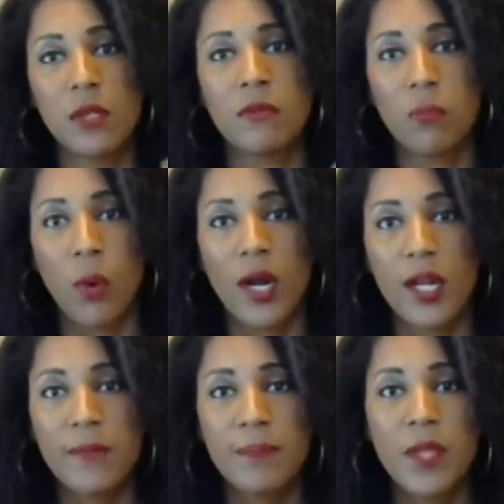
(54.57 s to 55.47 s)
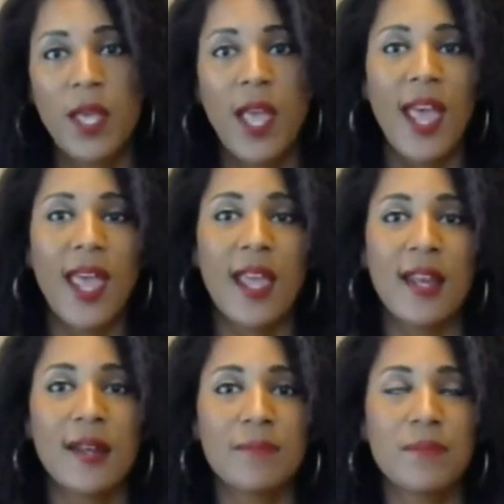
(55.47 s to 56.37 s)
work.
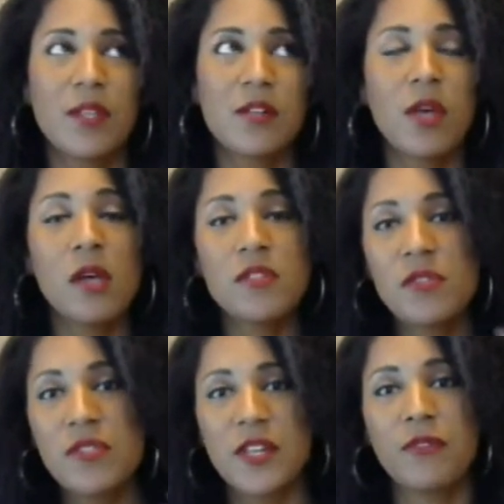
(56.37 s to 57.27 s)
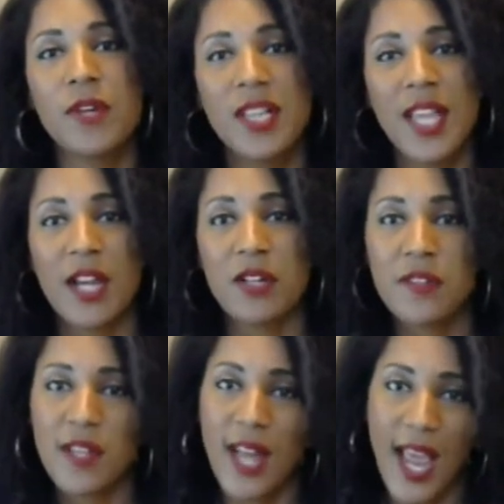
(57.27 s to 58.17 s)
And there's also different
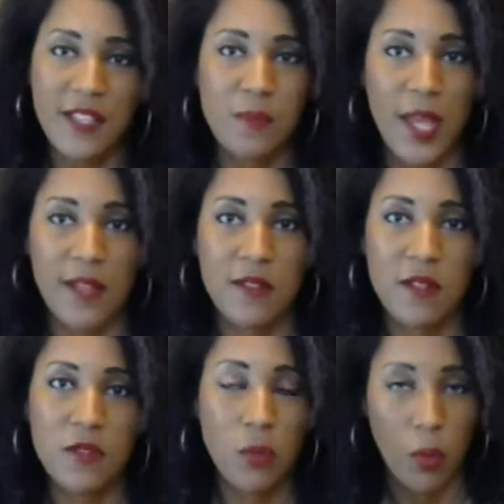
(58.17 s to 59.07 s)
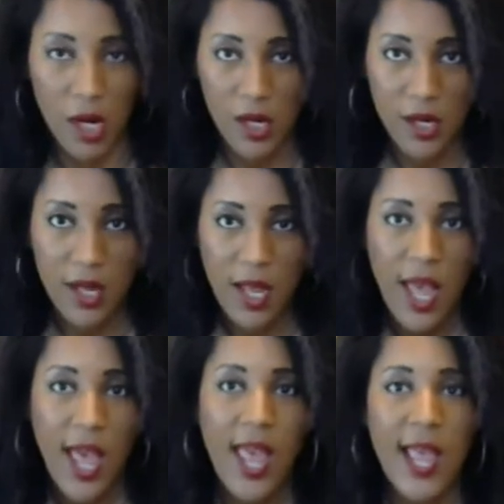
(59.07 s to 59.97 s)
layers and aspects to work.
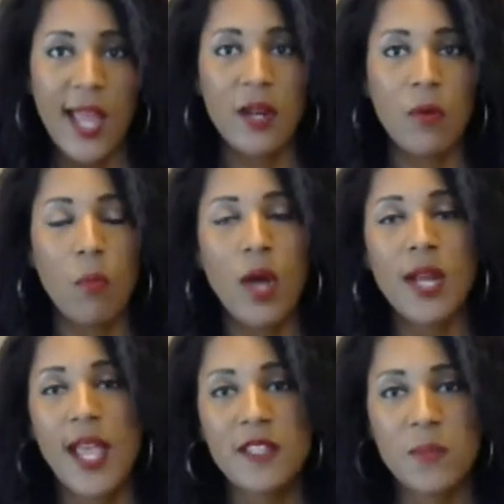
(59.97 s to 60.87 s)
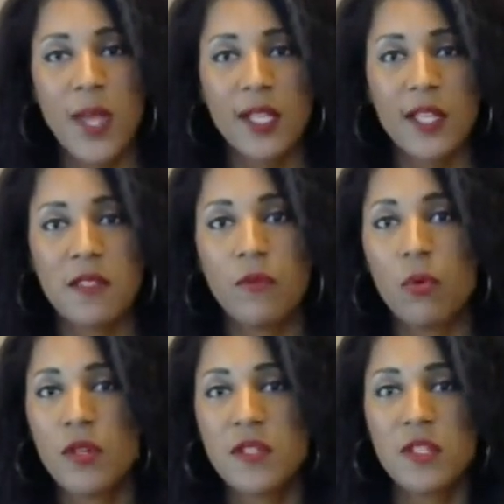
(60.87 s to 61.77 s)
And one aspect is, of
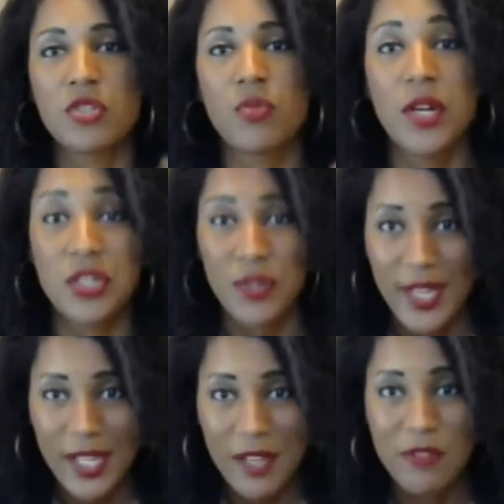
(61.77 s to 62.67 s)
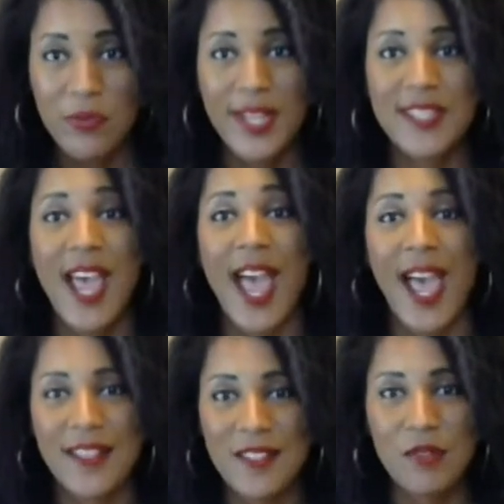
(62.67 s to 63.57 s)
course, the drudgery of doing a task or